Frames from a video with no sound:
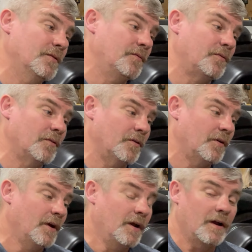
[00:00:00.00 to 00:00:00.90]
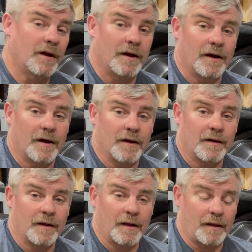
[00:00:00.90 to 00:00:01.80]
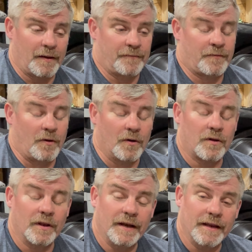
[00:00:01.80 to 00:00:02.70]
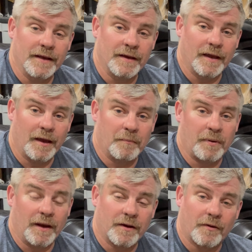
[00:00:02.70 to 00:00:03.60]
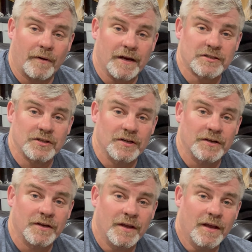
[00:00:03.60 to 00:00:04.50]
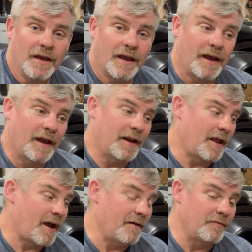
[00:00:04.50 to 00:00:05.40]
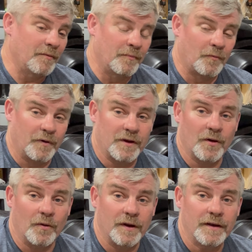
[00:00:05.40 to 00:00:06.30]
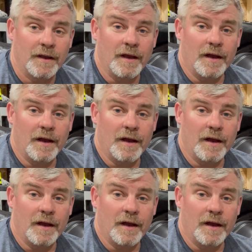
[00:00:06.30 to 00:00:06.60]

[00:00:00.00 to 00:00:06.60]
for a fall cleaning and paint correction and have them recoated.